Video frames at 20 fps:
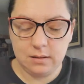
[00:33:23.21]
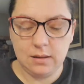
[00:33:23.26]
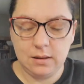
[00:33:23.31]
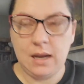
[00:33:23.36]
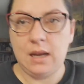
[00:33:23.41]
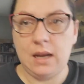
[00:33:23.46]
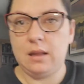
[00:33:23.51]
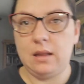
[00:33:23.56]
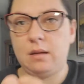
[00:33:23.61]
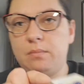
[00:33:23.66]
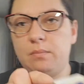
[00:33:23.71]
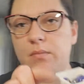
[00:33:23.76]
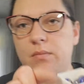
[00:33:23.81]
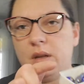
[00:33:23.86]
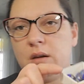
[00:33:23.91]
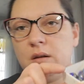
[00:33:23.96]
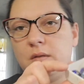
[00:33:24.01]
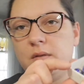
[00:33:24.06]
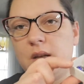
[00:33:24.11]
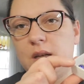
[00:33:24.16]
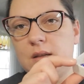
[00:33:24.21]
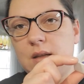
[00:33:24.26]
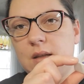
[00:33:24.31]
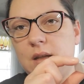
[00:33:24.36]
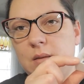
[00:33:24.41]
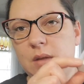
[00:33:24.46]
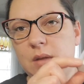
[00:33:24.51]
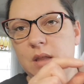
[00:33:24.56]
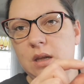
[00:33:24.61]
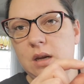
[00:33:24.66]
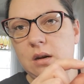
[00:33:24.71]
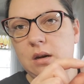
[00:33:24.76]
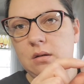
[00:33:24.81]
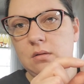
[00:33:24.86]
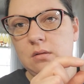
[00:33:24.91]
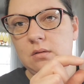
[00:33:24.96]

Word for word: Eight of them. I don't think it's the end of there.